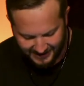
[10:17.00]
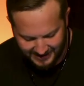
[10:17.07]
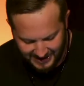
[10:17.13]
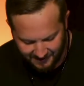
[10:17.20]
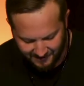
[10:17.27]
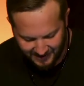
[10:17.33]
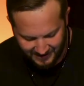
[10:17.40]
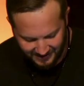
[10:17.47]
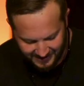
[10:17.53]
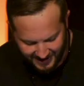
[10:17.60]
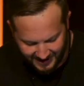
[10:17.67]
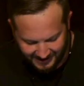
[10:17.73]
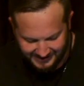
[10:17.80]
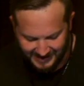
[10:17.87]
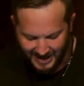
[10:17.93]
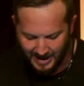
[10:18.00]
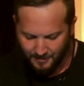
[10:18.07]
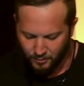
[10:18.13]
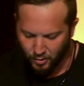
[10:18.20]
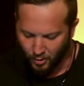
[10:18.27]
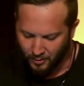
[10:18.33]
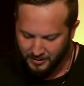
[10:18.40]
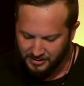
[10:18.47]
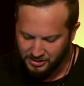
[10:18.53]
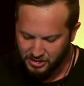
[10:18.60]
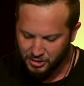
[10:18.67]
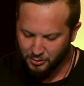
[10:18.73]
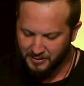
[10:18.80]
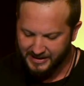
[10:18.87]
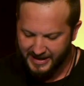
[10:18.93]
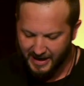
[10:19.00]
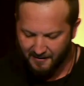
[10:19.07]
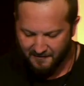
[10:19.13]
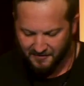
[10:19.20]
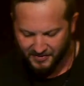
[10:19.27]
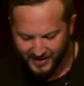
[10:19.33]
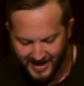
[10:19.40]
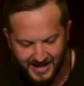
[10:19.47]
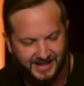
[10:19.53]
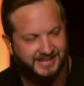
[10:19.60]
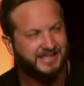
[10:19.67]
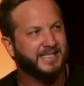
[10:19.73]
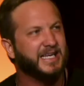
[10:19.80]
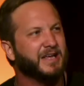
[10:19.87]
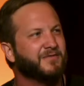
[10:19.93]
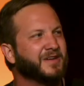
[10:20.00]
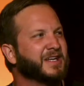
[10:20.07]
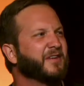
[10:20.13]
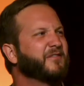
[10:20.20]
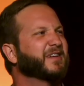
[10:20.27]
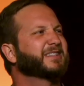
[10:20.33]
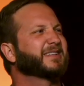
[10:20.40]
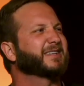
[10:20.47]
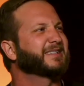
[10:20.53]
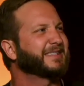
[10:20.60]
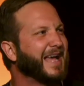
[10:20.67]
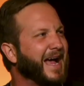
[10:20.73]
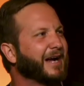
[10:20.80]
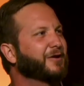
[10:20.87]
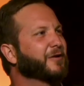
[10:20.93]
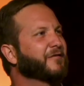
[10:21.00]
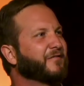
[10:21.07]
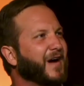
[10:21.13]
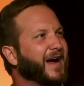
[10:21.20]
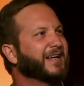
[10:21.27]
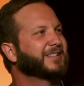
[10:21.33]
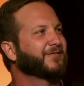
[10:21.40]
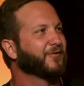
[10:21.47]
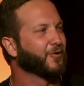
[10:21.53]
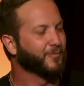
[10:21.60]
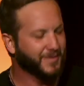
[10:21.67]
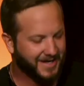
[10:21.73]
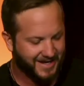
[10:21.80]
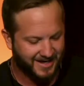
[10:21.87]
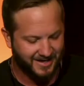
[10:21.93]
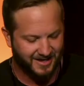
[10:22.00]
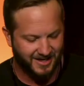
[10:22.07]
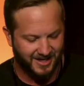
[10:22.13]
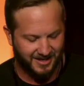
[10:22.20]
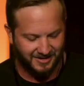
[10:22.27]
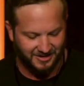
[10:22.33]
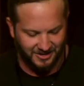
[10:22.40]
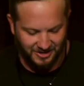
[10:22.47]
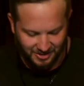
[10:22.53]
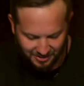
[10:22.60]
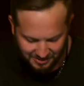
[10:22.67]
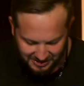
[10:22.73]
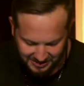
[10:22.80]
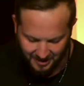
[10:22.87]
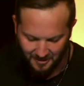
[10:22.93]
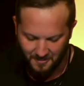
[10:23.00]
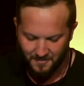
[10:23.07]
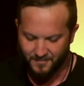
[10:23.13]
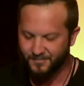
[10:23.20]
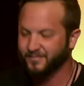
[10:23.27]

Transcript: giving thanks, I'm going to give thanks, even if it's a sacrifice for me to do so.